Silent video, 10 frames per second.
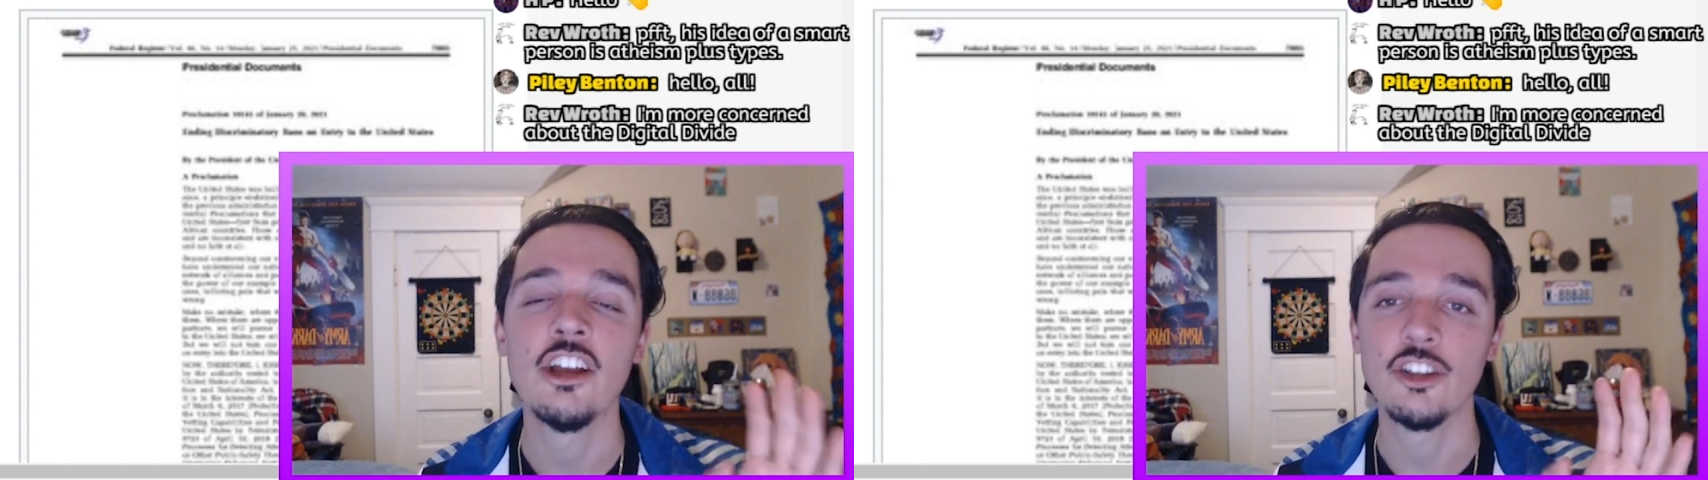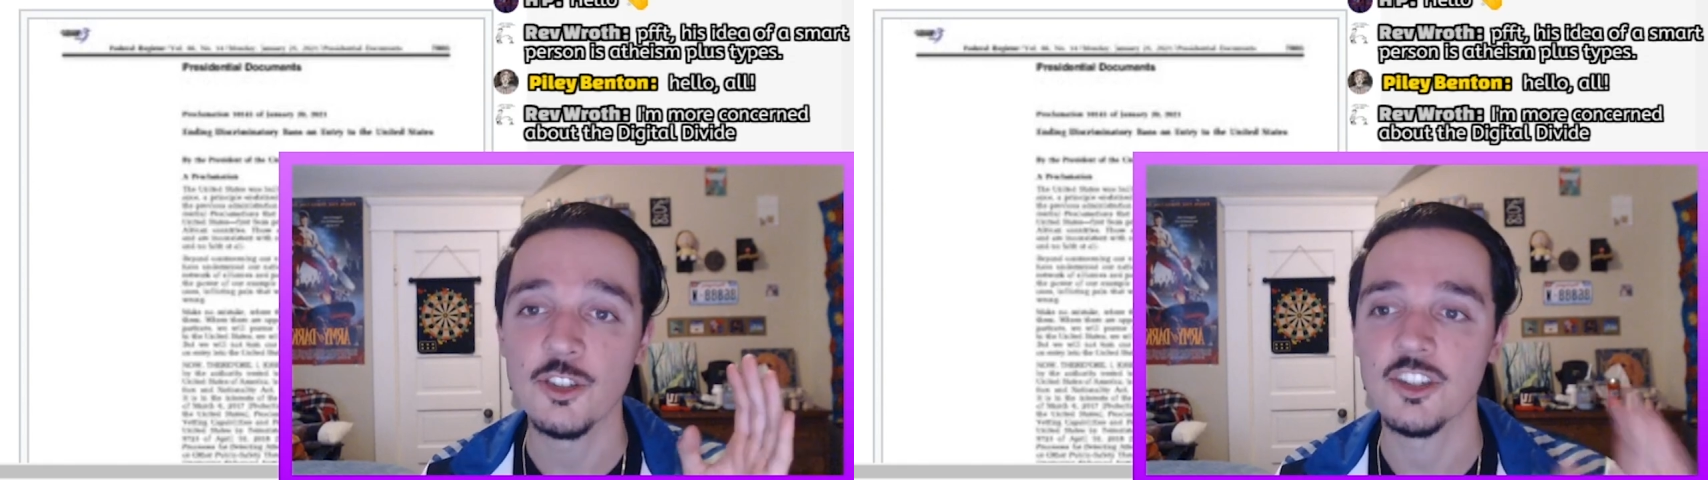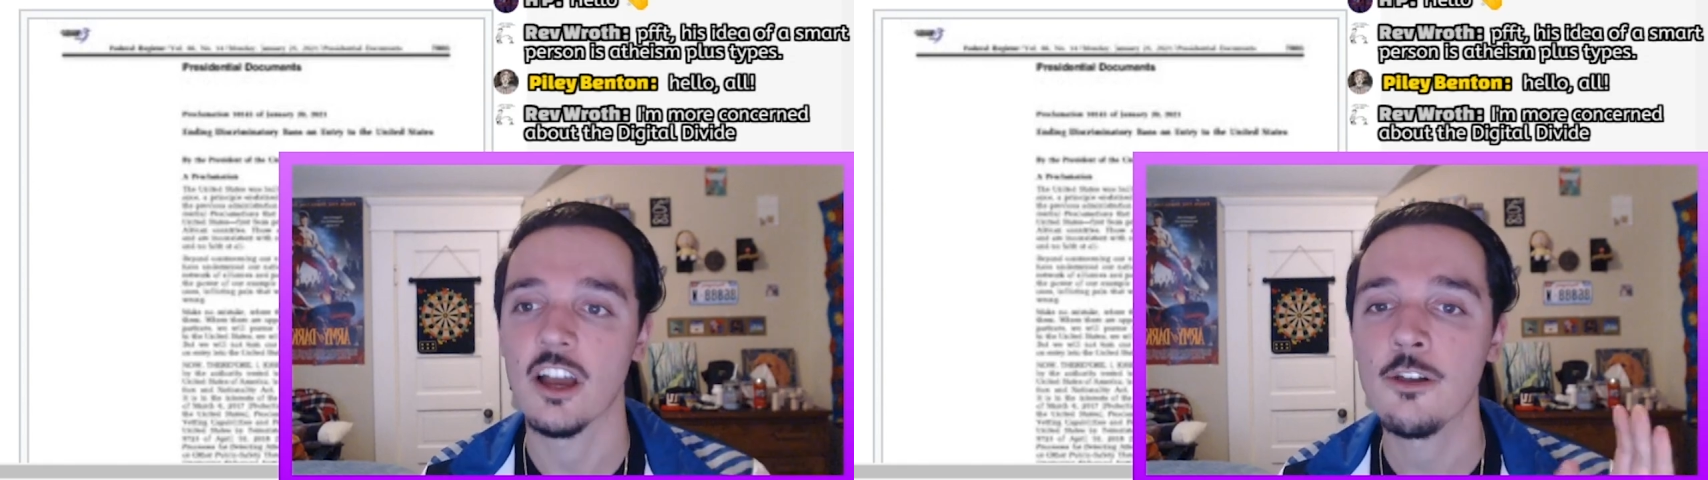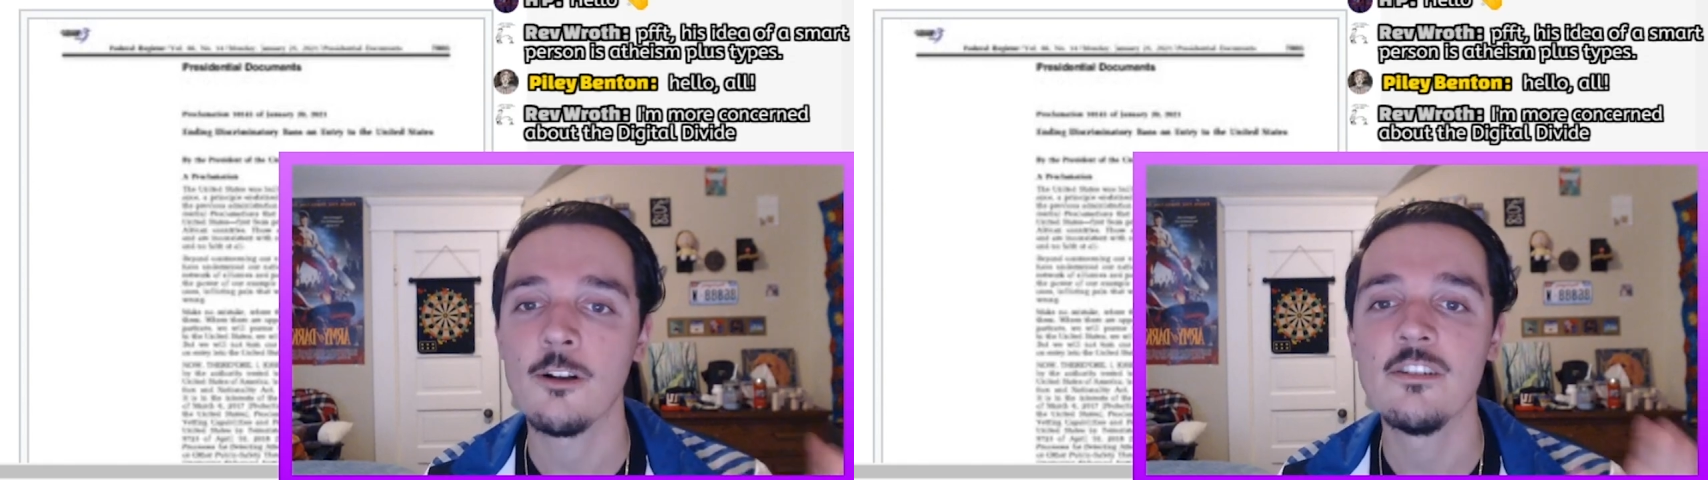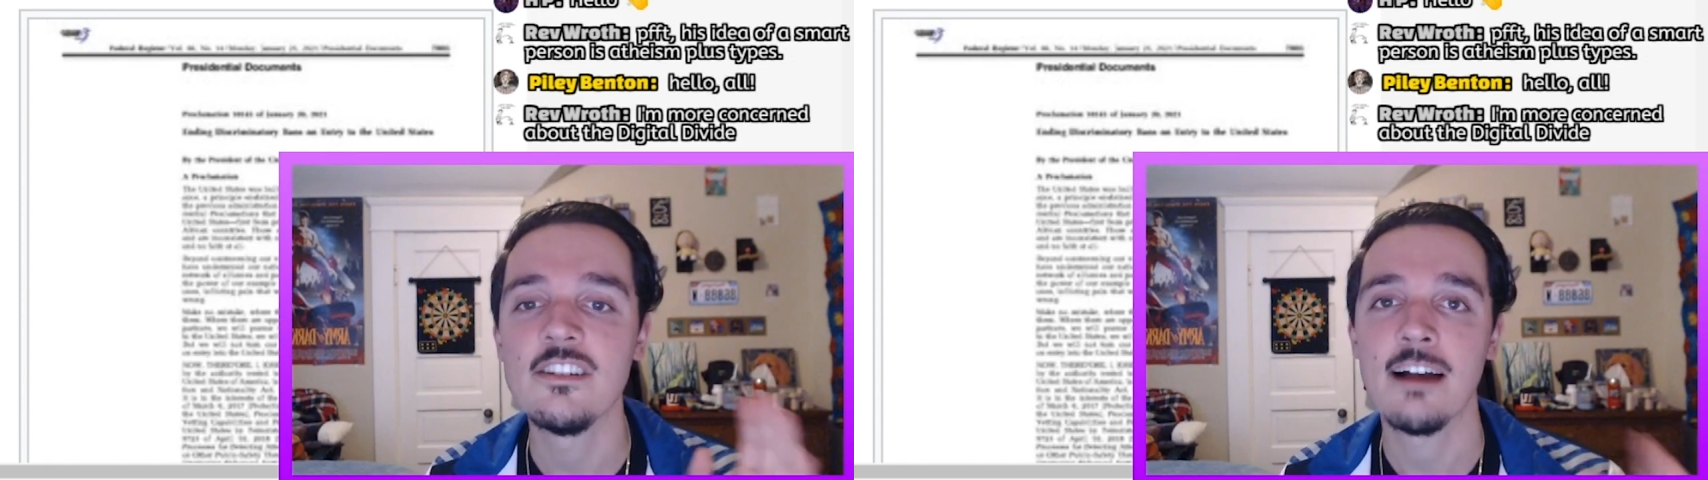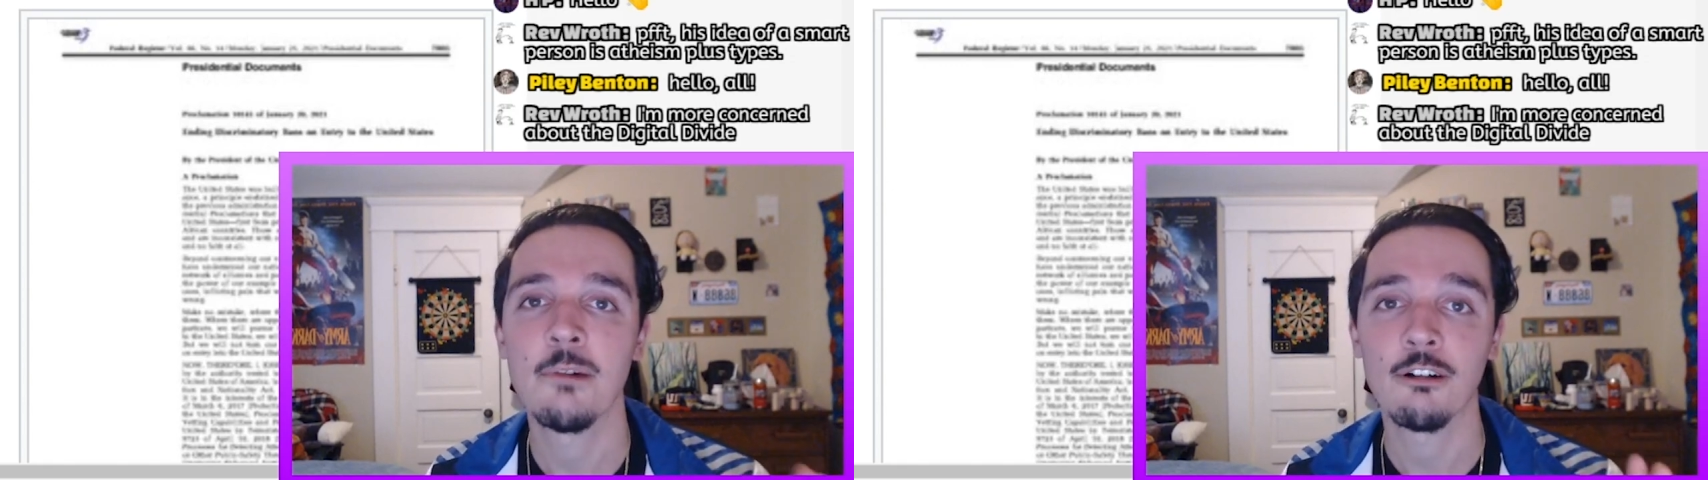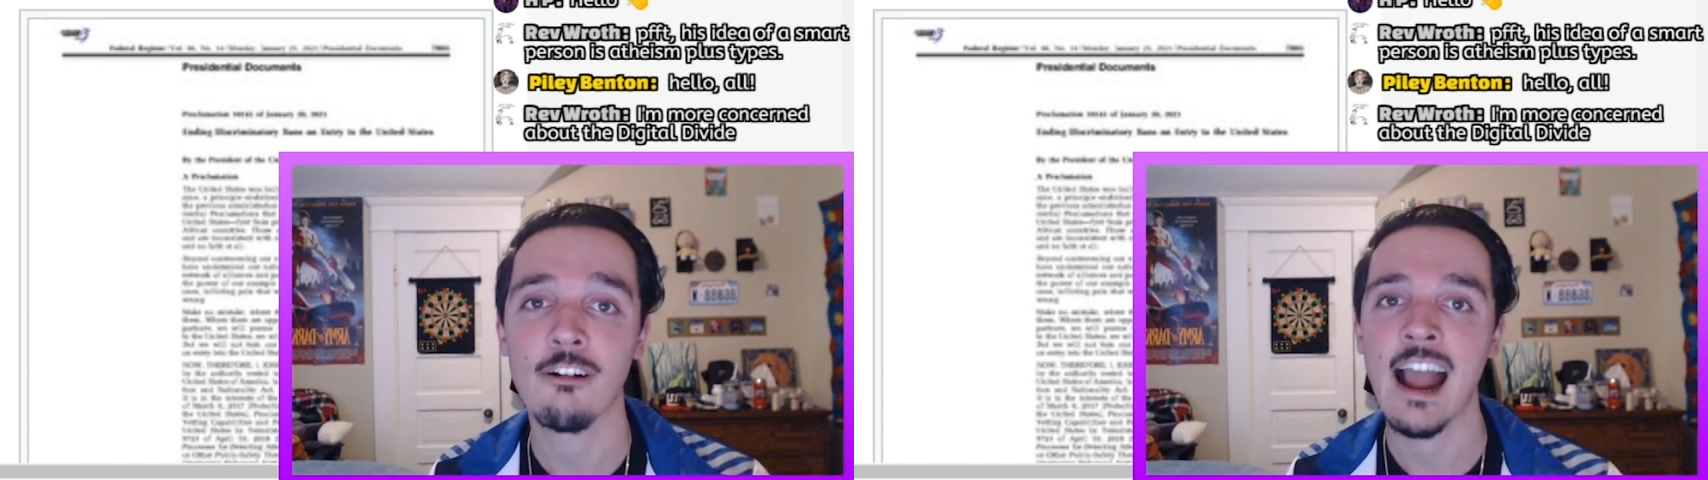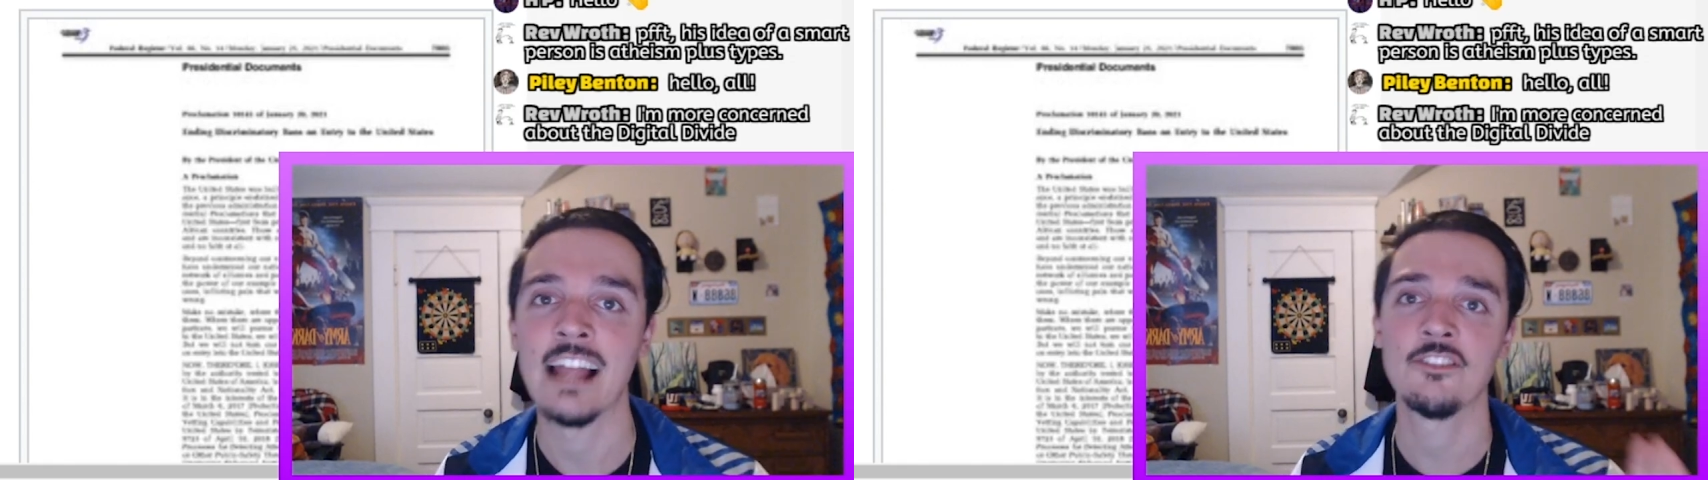Southern
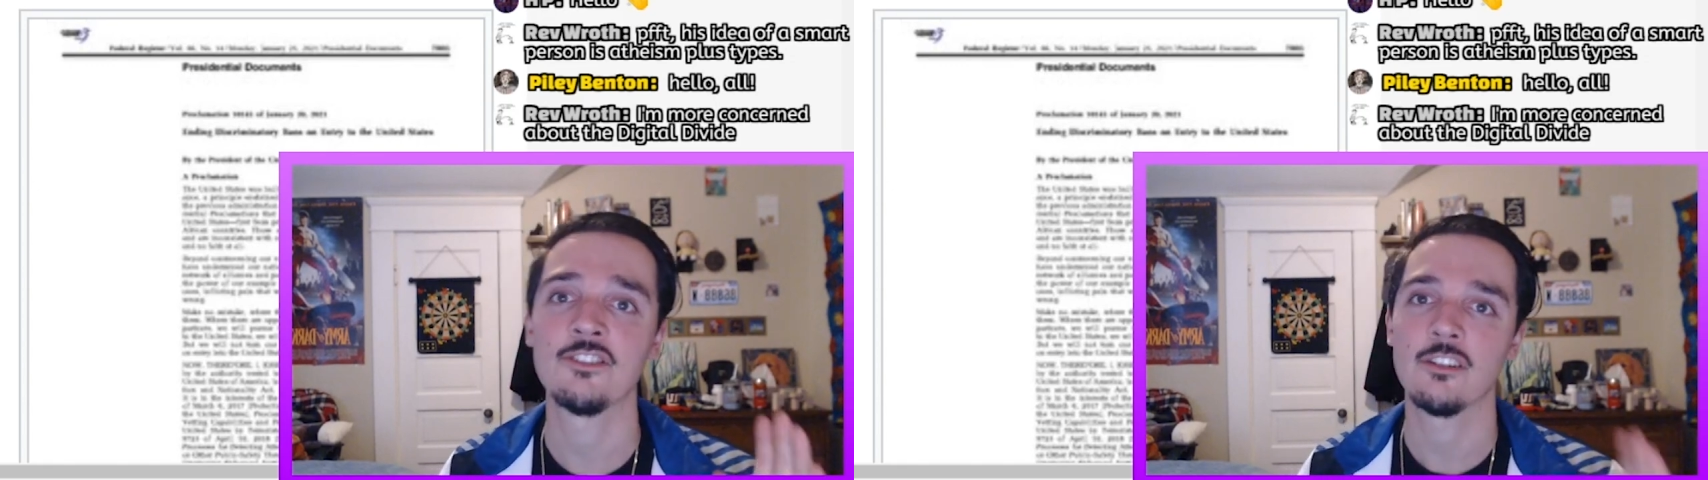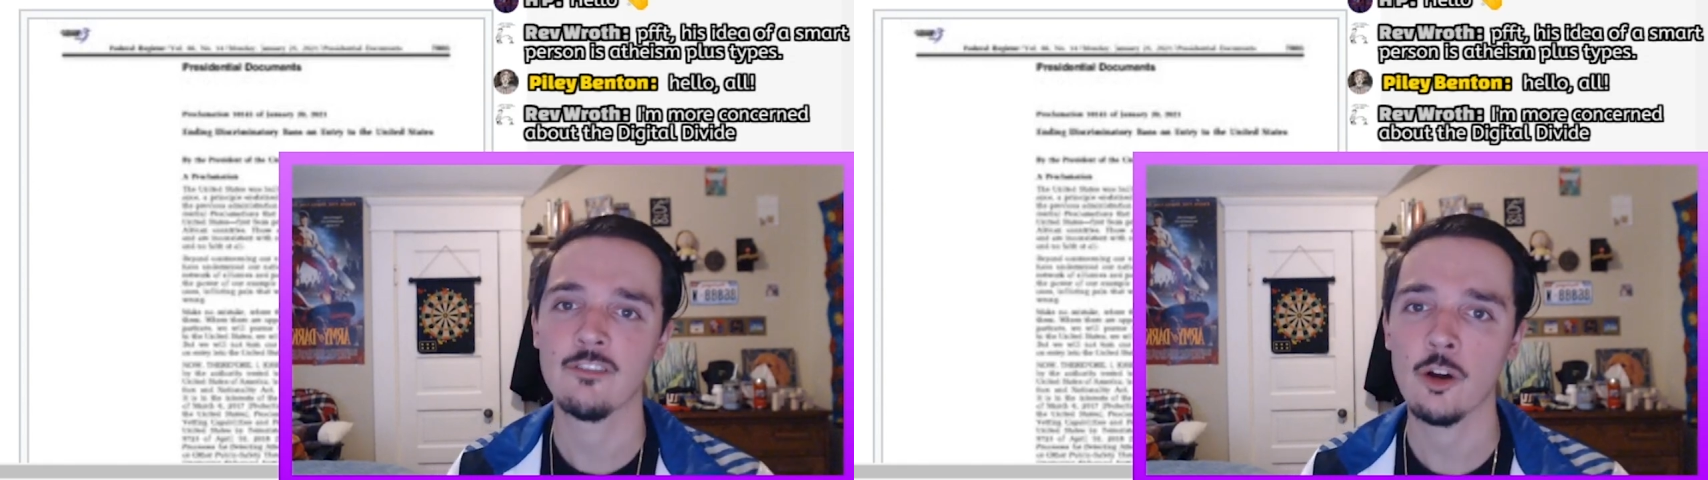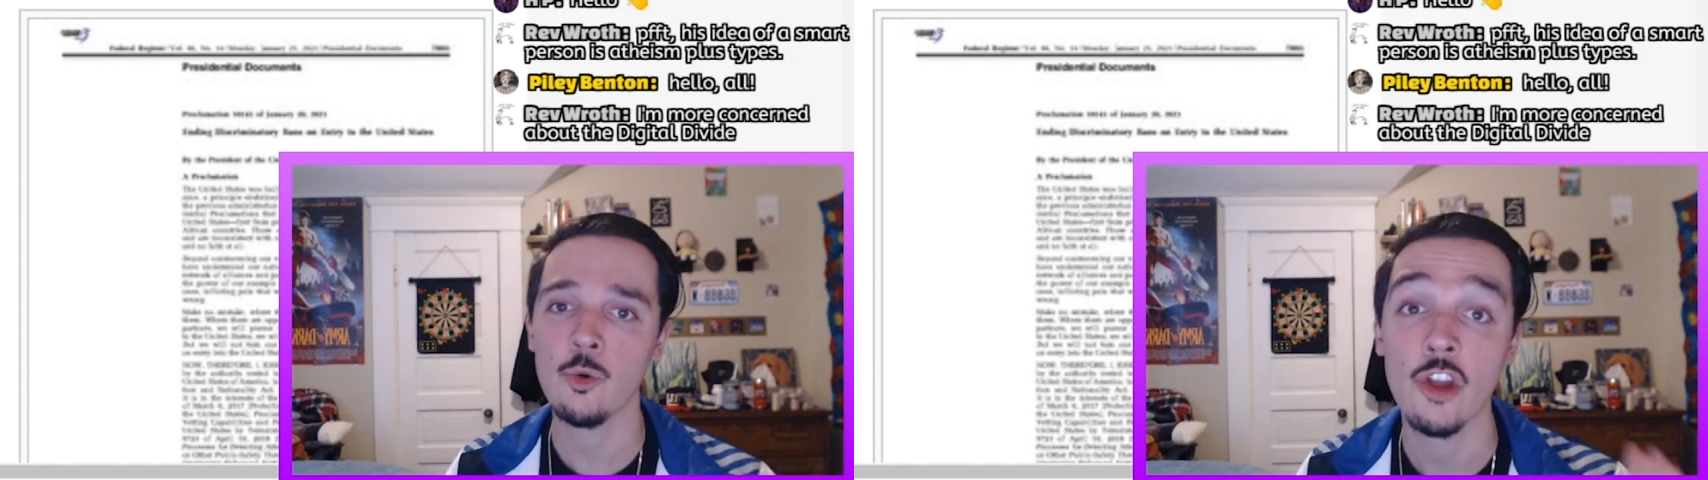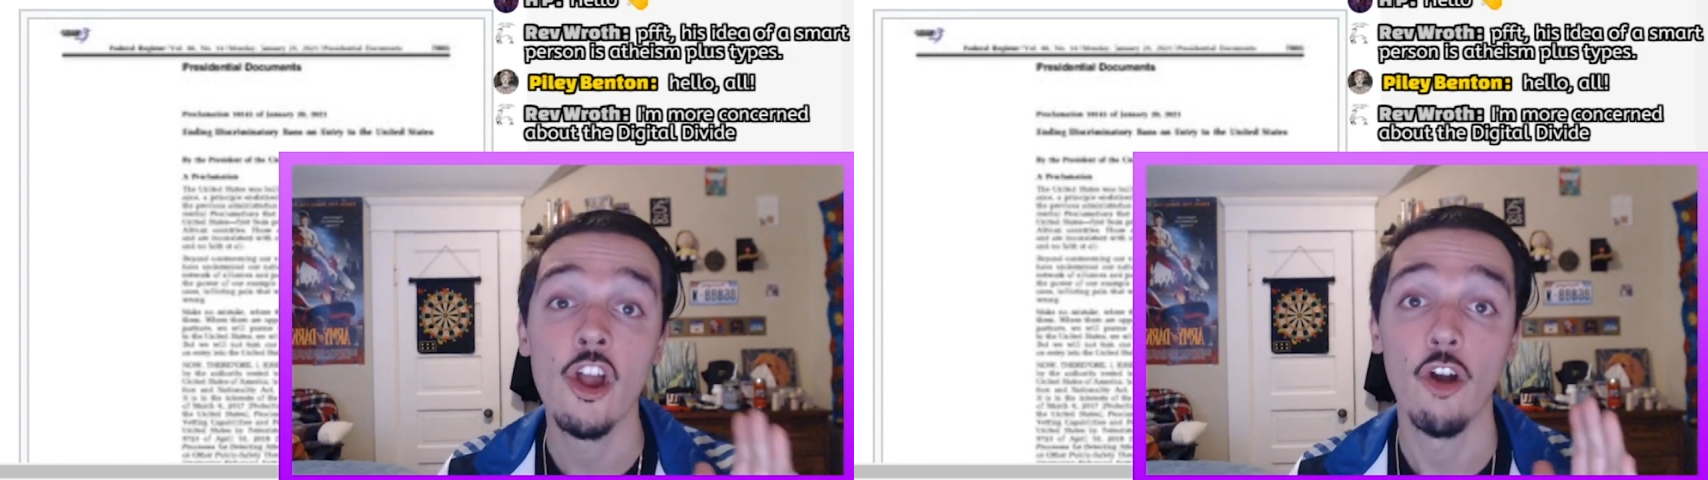Democrats to vote